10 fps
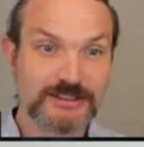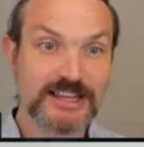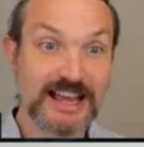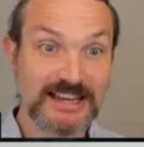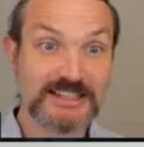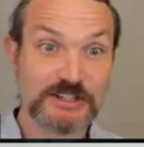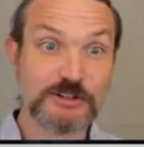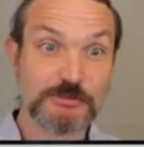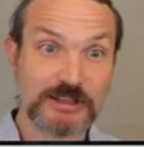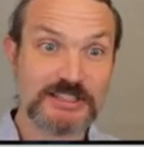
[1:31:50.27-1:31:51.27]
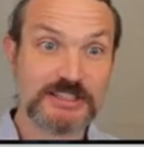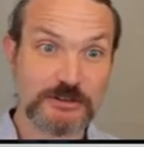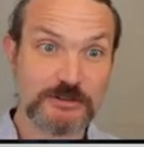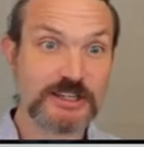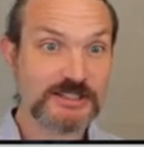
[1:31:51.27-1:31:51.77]
Kind is a good place to
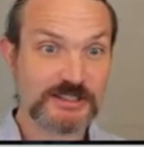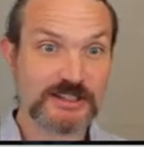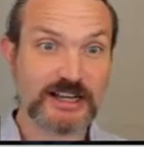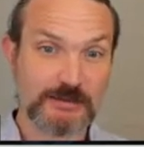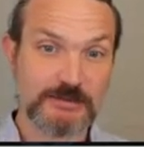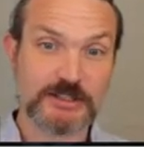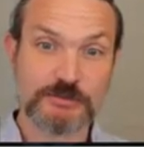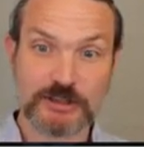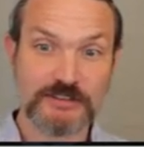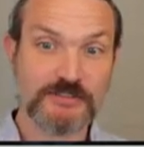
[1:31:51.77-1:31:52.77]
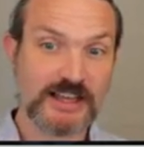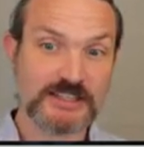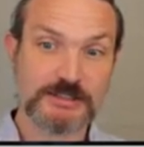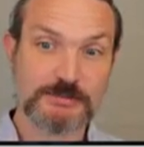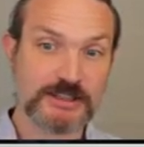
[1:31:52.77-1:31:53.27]
do this. Um, yes. It's really fast
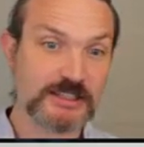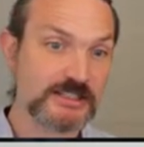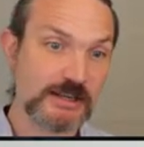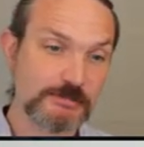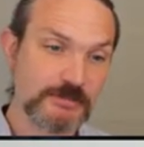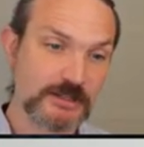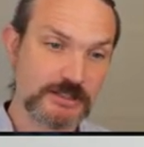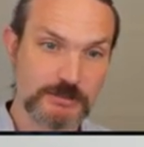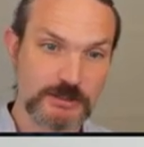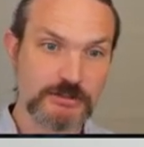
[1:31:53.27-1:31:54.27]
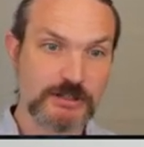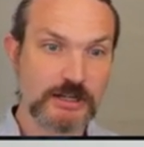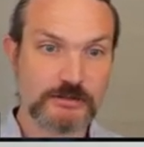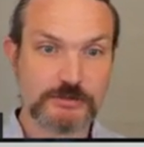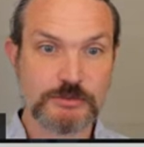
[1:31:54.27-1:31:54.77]
to spin things up, assuming your
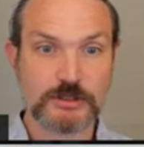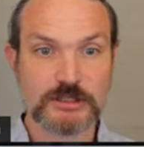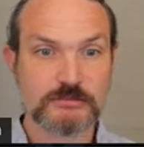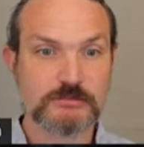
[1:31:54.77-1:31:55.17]
Docker is working.